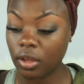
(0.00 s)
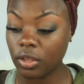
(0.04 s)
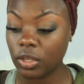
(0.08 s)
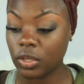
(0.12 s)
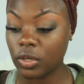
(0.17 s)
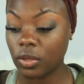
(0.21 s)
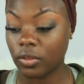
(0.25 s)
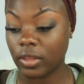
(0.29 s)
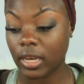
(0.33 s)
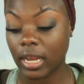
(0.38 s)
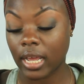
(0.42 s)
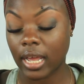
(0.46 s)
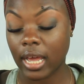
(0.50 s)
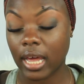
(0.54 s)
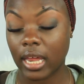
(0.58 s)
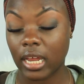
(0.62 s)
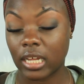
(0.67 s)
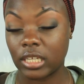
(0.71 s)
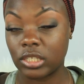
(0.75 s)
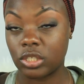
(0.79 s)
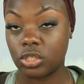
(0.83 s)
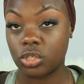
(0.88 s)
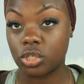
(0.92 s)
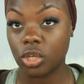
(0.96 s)
you know that I got
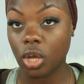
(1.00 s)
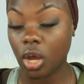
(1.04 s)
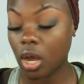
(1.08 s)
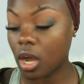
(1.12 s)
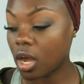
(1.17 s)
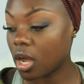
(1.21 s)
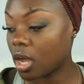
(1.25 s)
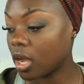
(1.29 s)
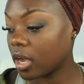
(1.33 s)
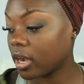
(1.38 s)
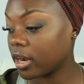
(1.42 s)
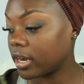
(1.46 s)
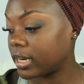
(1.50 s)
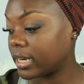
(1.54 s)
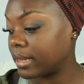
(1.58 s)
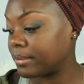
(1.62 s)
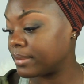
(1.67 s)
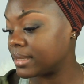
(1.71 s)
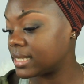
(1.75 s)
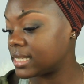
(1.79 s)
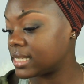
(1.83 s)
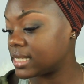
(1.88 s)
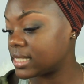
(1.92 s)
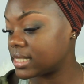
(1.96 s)
a dog. Her name
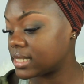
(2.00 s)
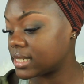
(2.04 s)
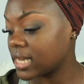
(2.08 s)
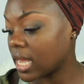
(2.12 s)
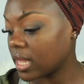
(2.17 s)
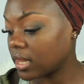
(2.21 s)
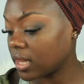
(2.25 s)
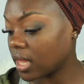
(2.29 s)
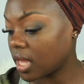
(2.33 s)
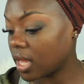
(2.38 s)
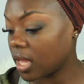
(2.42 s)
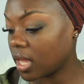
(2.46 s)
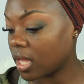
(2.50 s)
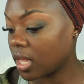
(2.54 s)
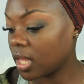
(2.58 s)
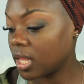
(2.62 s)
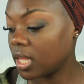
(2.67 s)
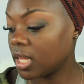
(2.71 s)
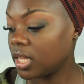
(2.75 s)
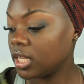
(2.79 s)
is Stella.